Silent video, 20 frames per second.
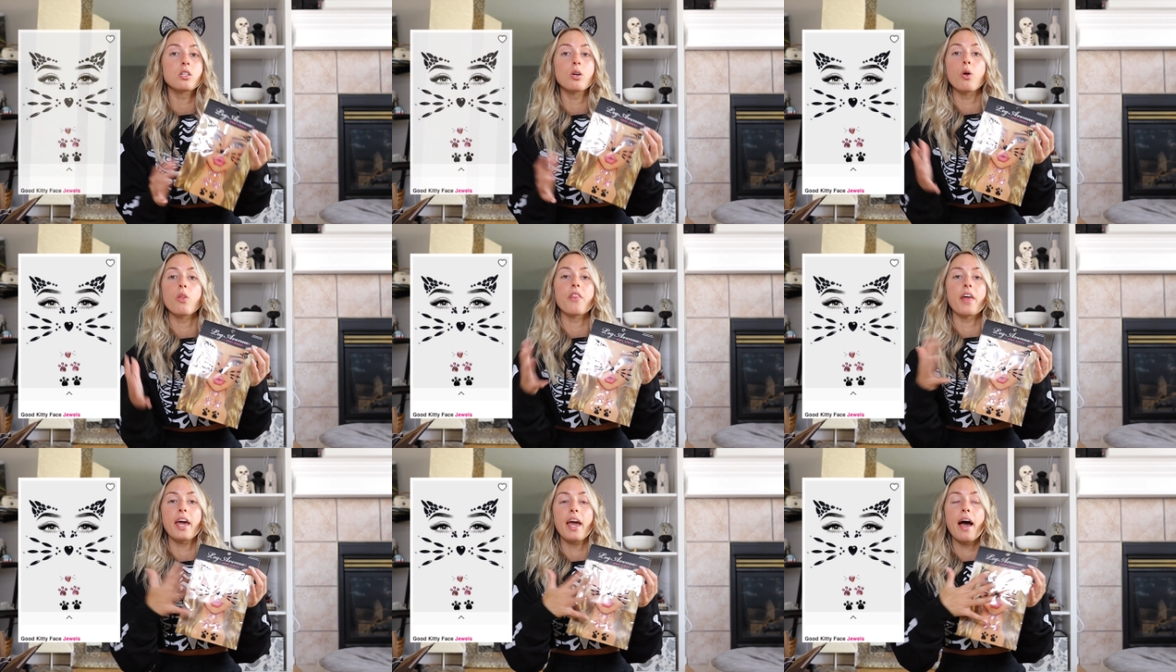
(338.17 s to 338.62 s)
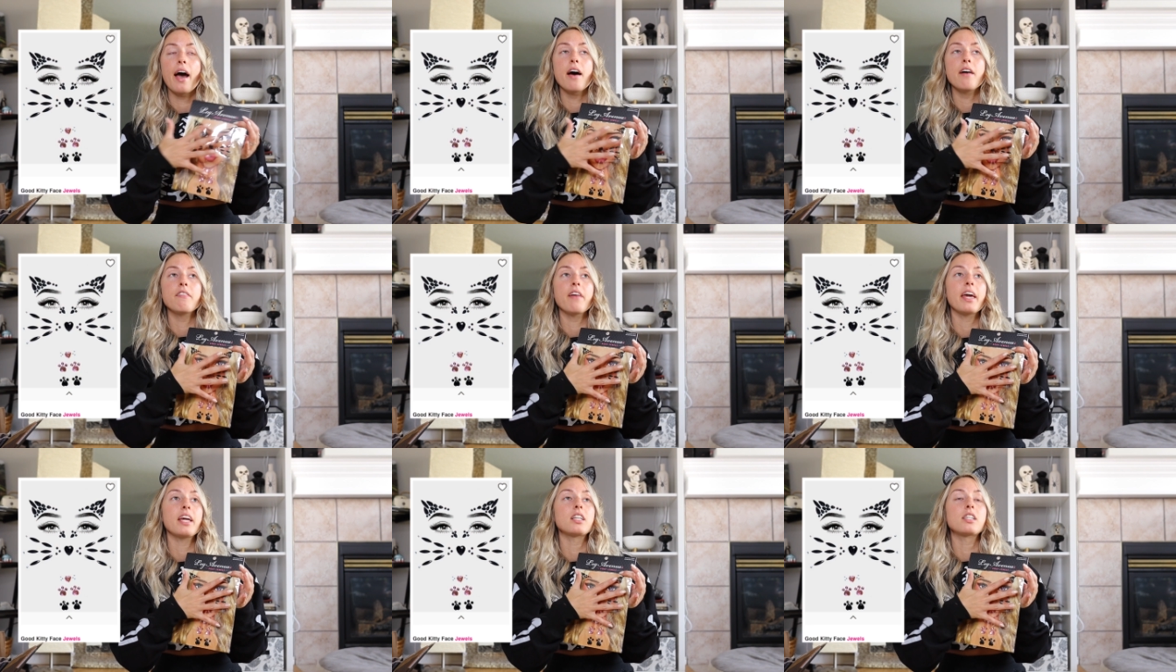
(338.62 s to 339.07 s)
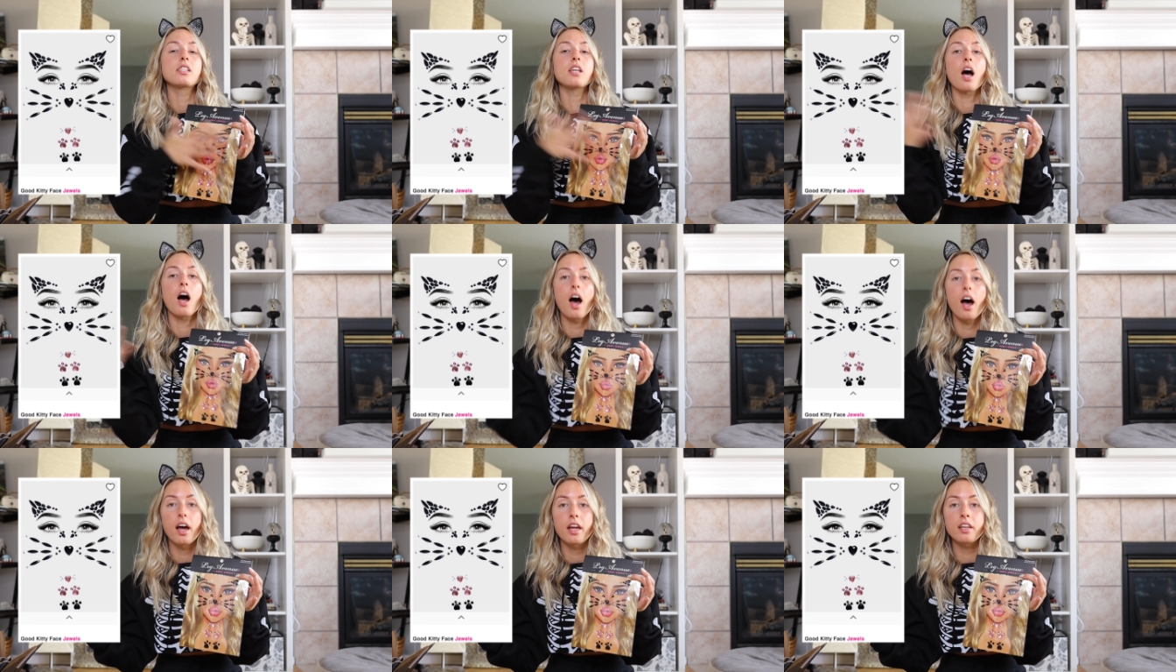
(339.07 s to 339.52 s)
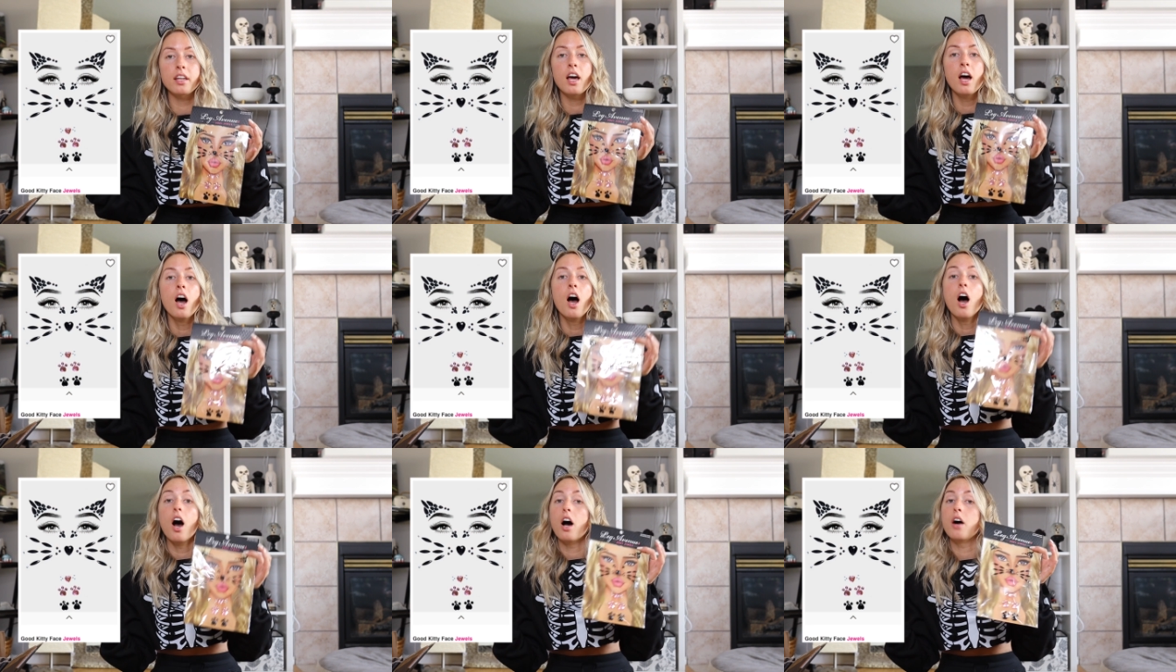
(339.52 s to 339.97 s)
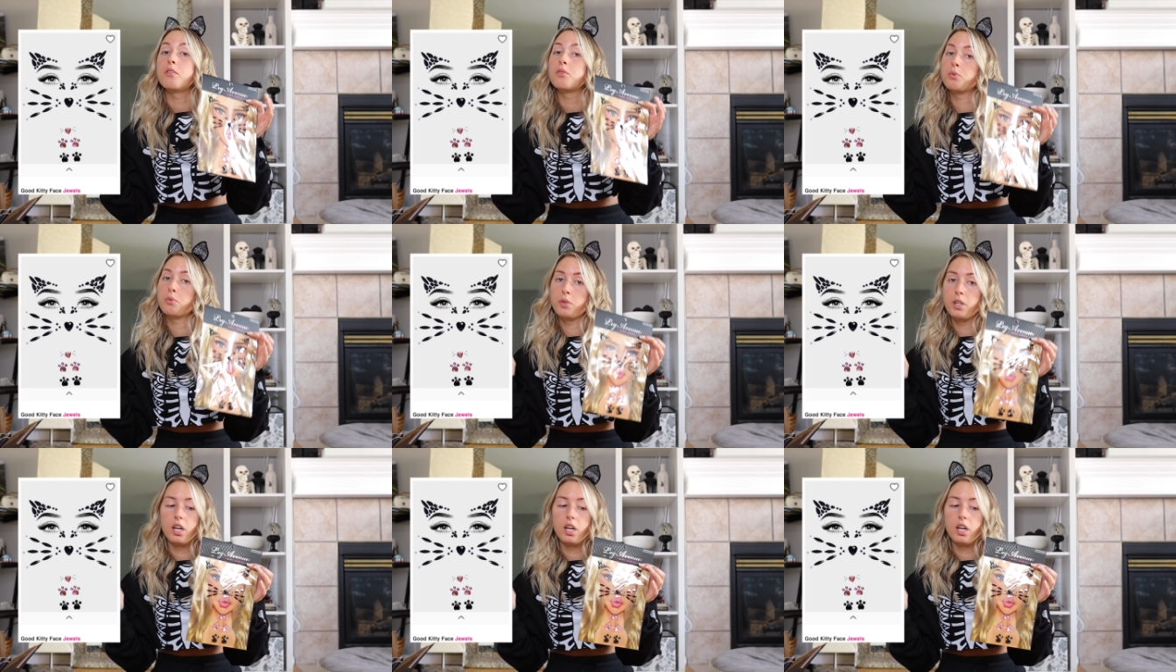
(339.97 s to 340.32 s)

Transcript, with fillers: So they have a ton of